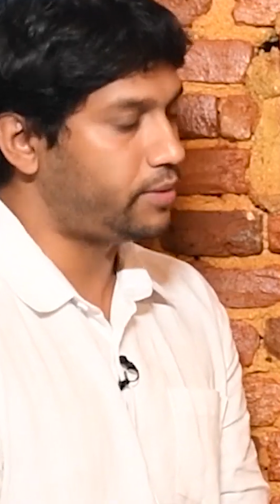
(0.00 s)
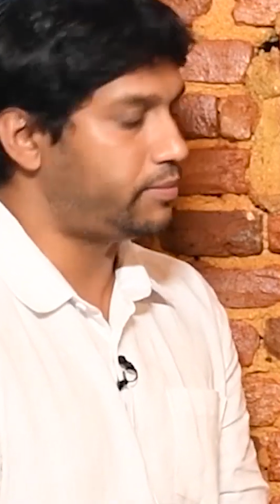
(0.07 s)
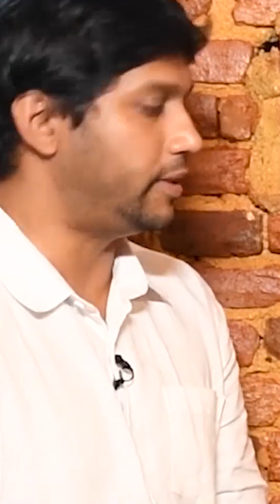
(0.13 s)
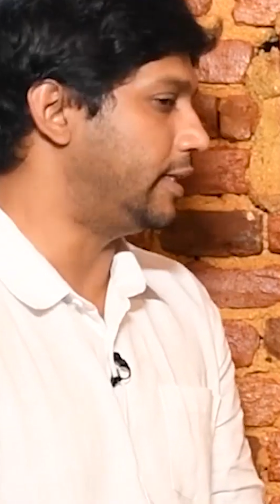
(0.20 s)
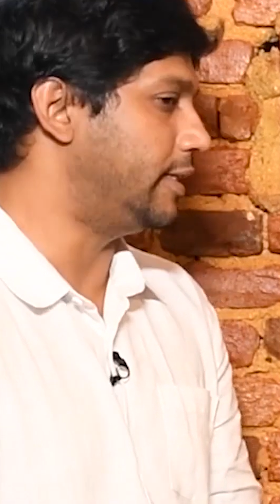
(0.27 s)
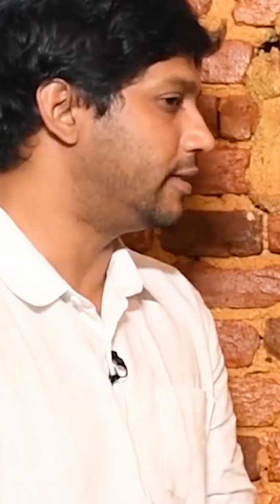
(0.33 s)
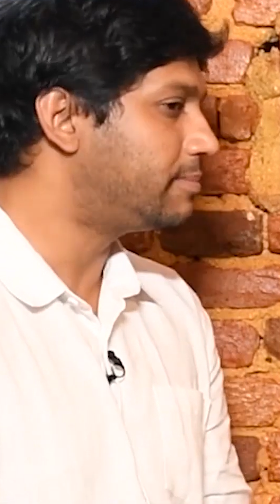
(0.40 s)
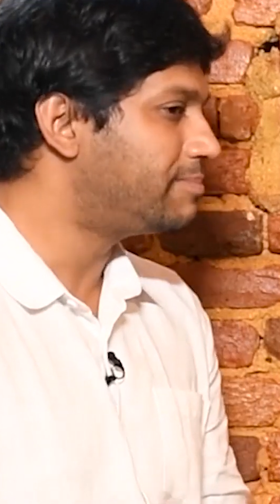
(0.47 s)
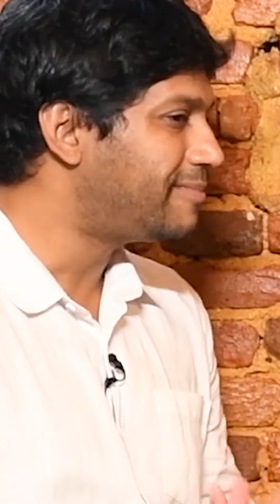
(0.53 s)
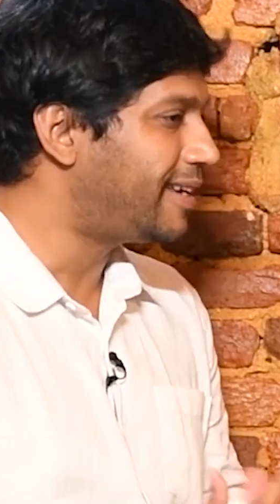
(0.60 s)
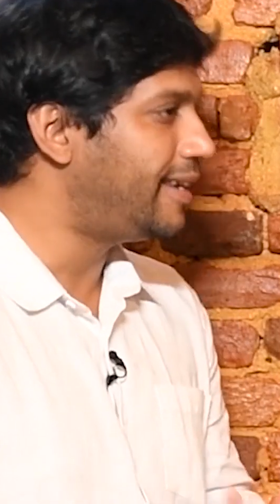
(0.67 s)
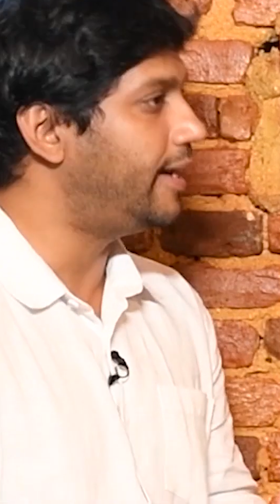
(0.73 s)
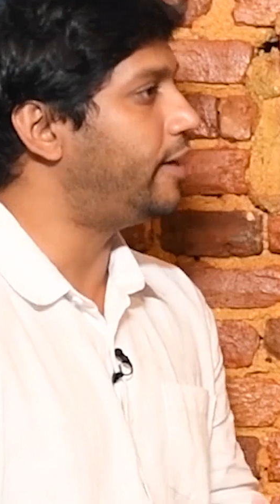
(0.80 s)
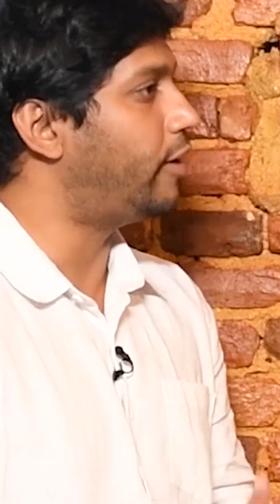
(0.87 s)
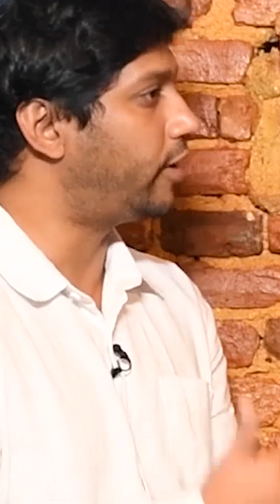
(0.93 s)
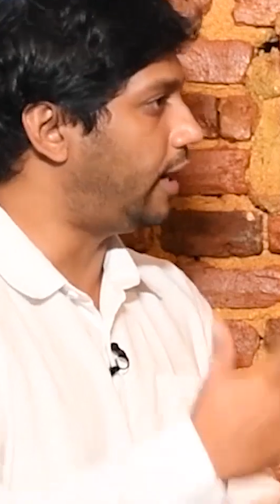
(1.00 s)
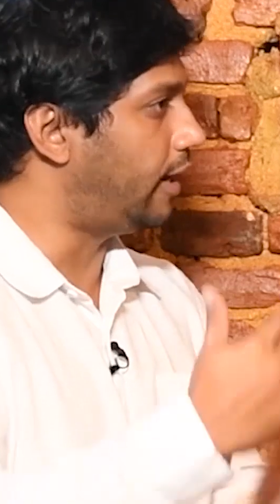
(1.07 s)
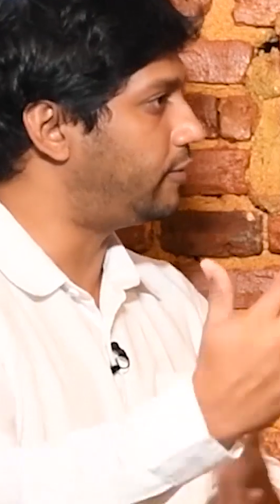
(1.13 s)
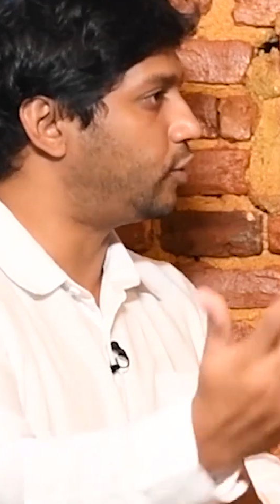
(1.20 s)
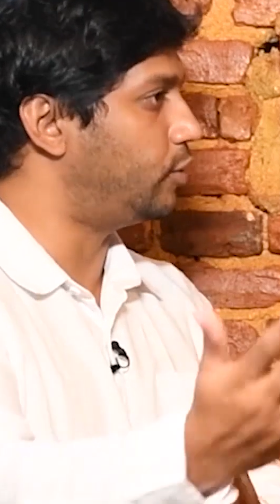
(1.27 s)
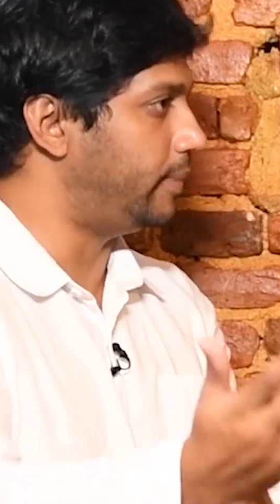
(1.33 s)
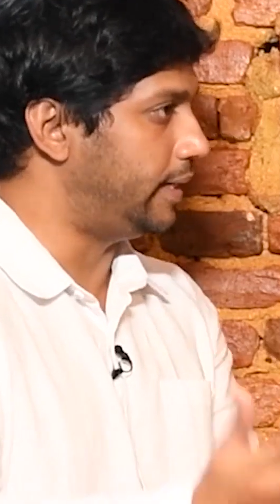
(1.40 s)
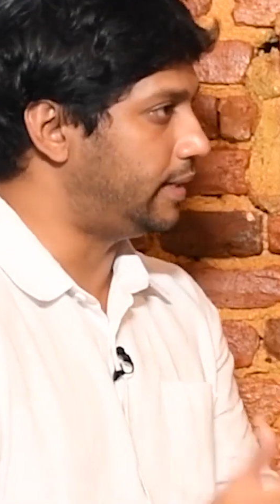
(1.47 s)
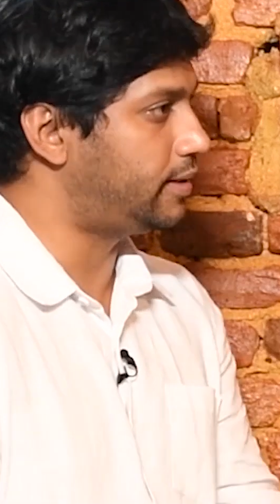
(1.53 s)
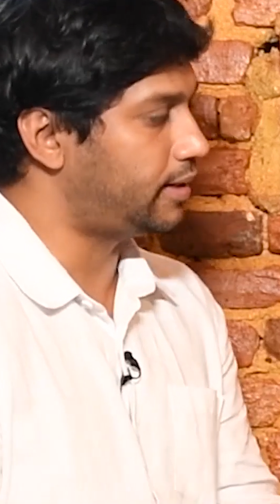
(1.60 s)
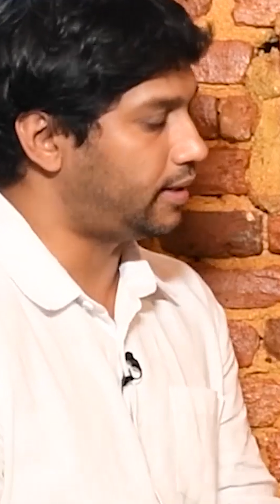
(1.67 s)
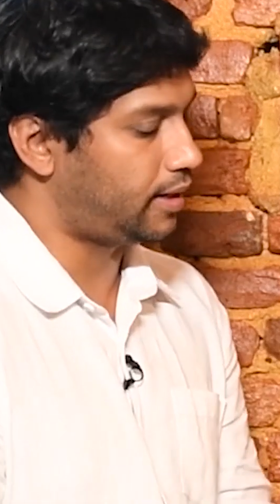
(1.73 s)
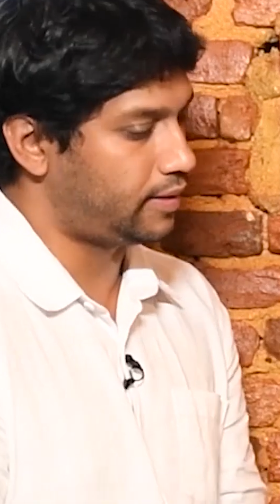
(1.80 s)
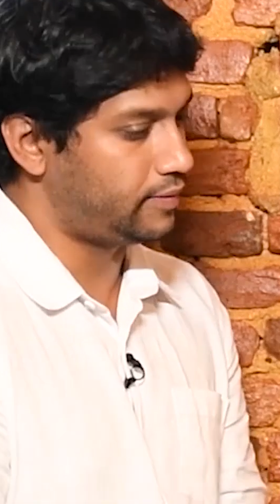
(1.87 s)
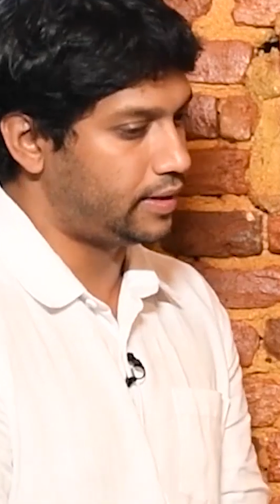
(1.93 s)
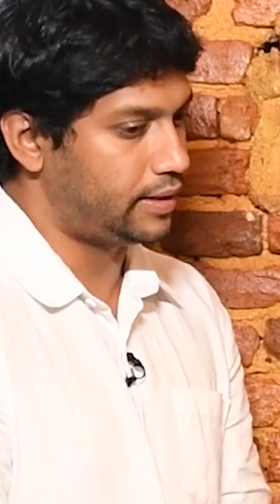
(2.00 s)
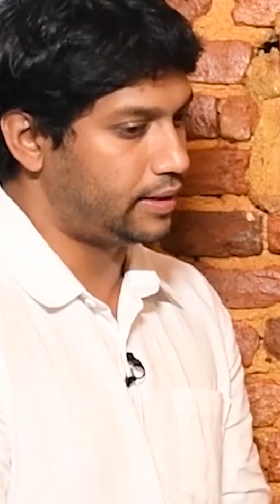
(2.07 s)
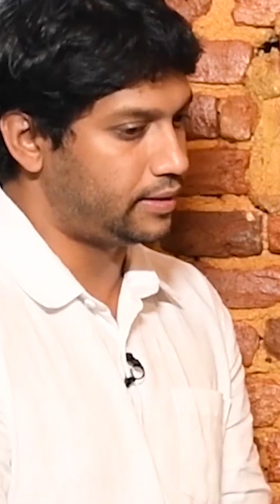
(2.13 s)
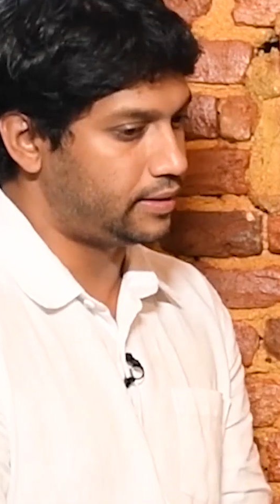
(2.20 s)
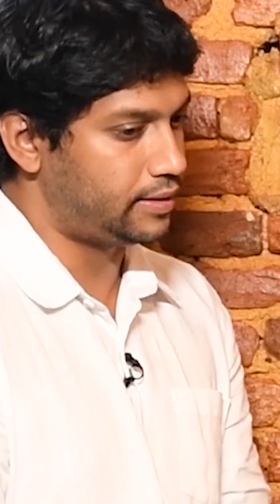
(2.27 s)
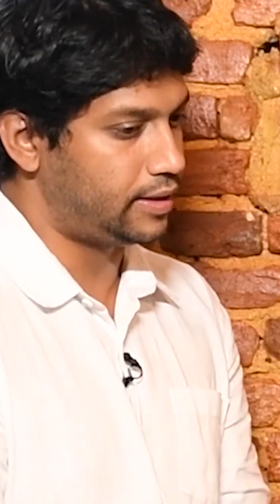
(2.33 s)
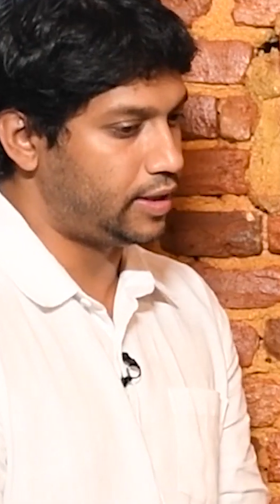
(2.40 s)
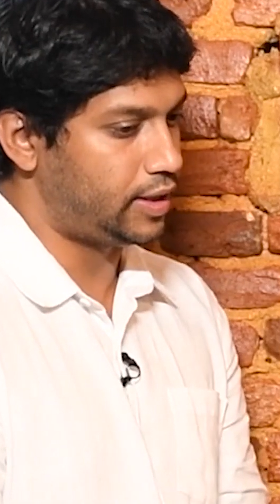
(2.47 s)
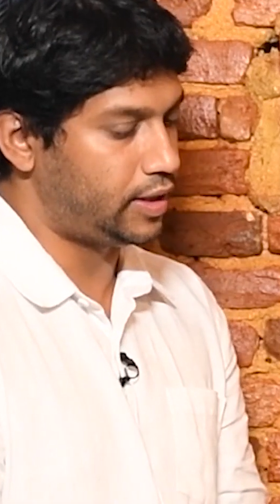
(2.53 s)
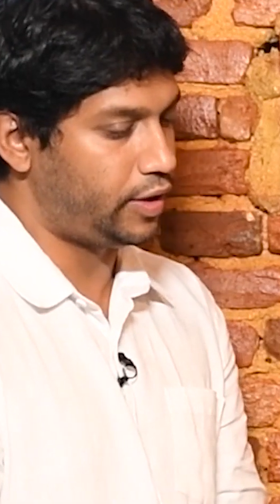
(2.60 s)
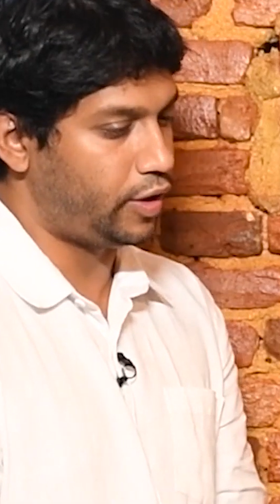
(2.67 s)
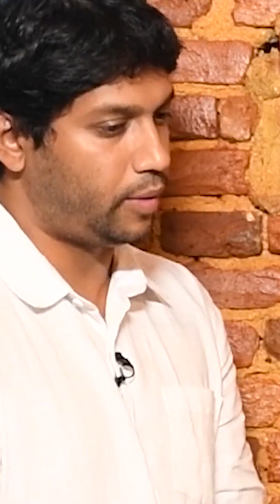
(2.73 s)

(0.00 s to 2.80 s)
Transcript: Which is clearly not enough to meet the